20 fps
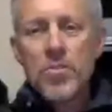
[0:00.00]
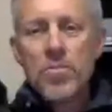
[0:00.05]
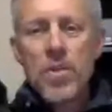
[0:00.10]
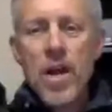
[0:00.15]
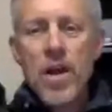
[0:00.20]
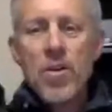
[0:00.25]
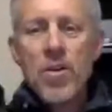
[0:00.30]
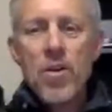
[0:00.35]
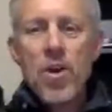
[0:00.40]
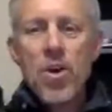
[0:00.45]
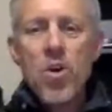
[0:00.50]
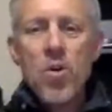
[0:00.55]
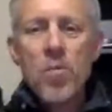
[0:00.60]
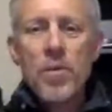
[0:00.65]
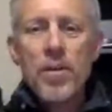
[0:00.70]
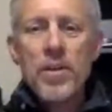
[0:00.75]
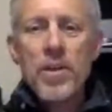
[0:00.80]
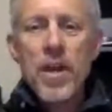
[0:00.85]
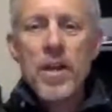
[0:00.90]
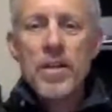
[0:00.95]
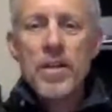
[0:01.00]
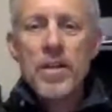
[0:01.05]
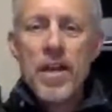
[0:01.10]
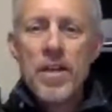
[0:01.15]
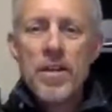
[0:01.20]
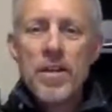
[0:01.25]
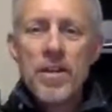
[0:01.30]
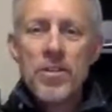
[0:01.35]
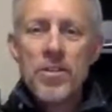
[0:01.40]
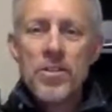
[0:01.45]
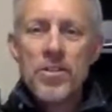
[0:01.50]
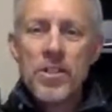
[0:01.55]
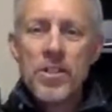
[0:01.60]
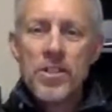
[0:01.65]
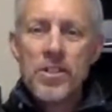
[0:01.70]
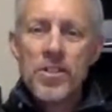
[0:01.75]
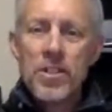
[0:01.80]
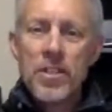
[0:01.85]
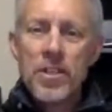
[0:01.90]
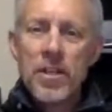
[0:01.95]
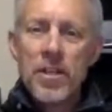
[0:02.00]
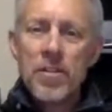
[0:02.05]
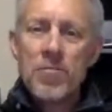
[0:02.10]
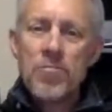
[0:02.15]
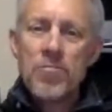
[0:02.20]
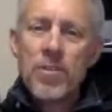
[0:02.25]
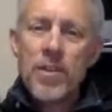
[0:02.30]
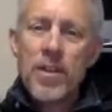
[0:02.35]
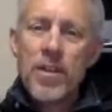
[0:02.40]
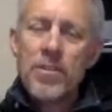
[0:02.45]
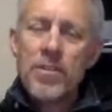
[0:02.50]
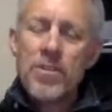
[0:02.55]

route home and knocked out another 1,600 feet.